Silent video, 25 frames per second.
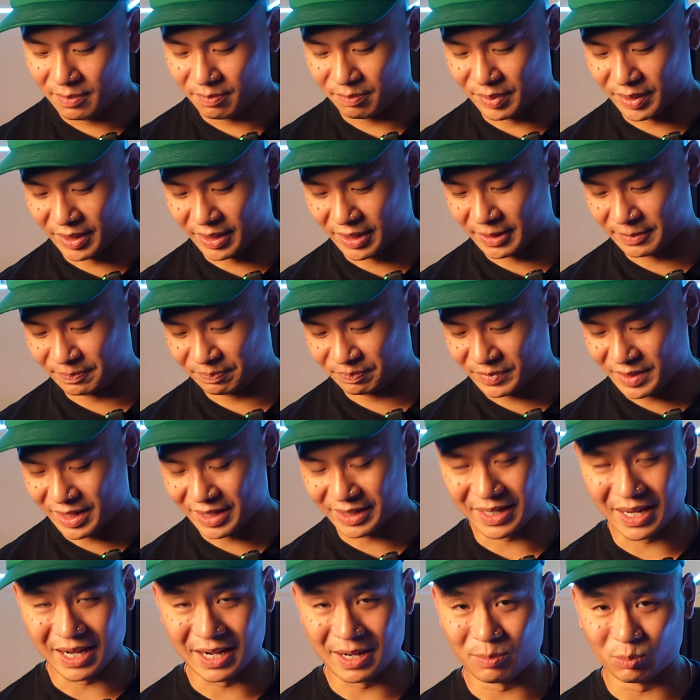But
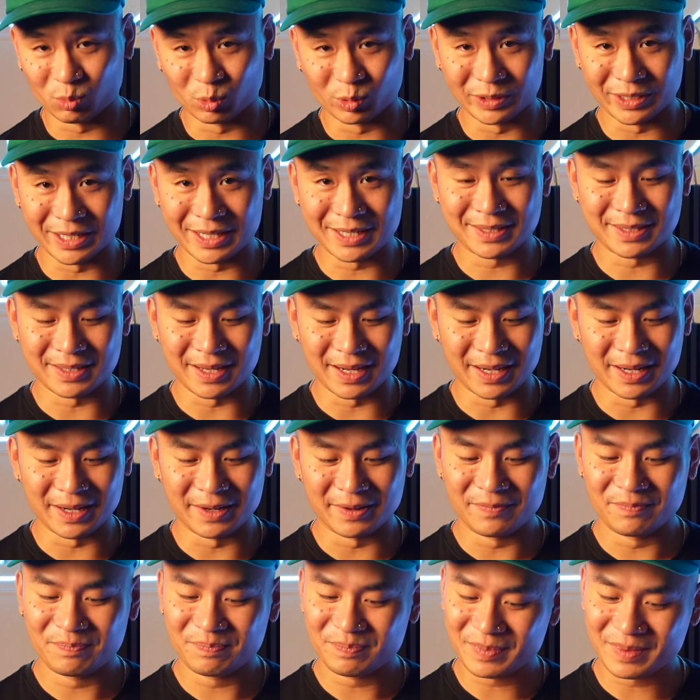again, I'm really excited.